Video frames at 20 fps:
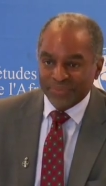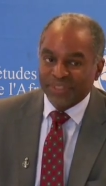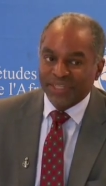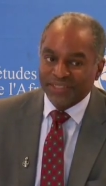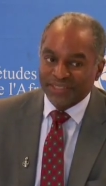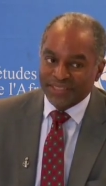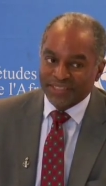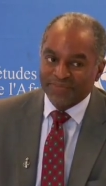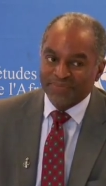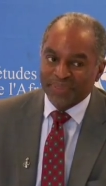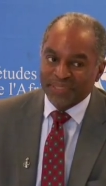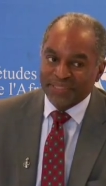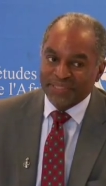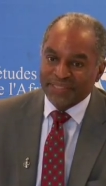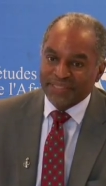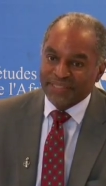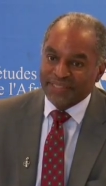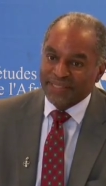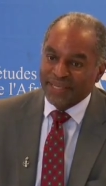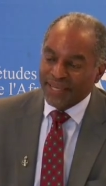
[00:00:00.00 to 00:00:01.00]
does its
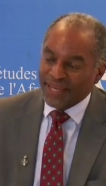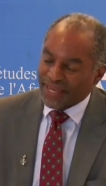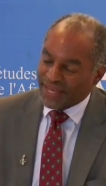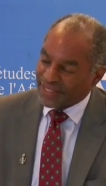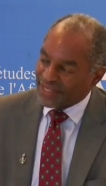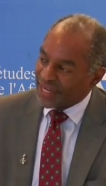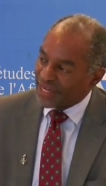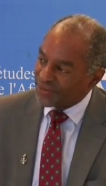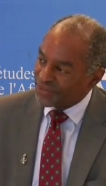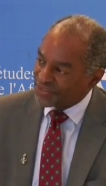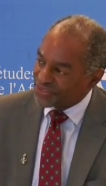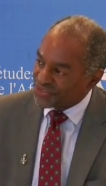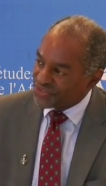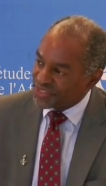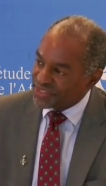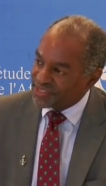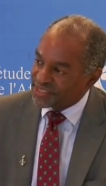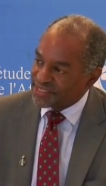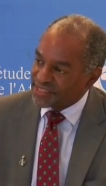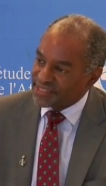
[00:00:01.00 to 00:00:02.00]
business and how it
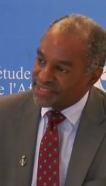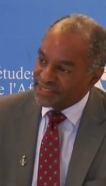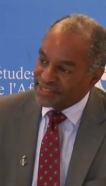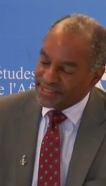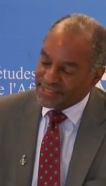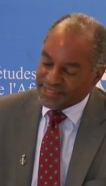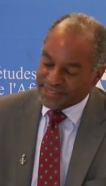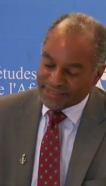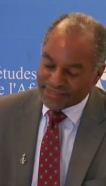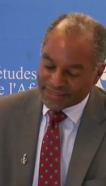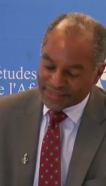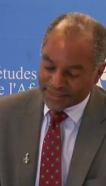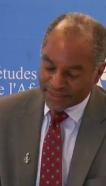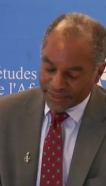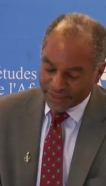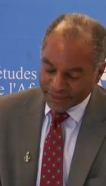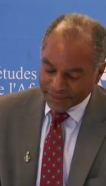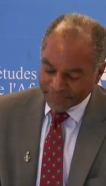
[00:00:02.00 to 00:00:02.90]
treats its citizens.